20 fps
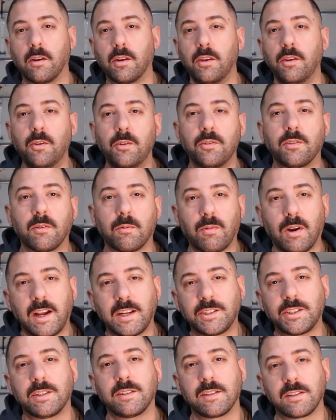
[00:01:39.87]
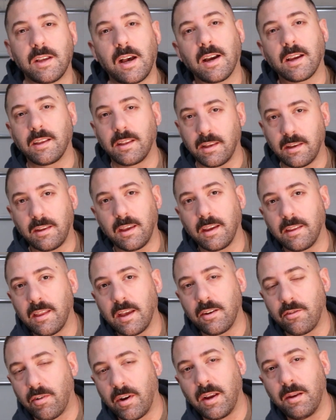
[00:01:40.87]
You're gonna use the ratchet and socket to take
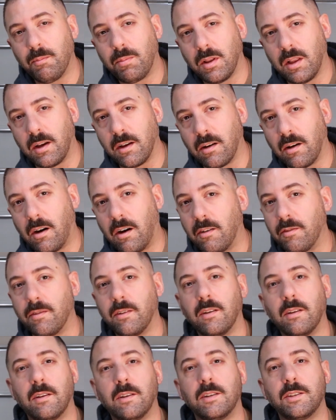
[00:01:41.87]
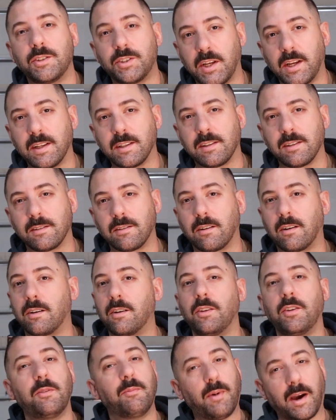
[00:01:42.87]
that drain plug off. Chances
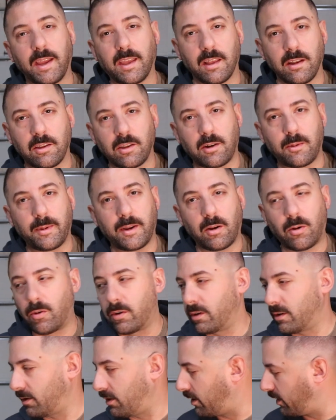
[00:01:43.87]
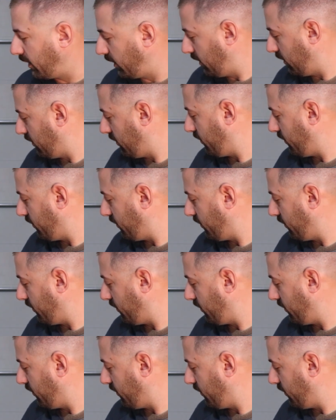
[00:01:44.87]
are you might get a little bit of oil on it.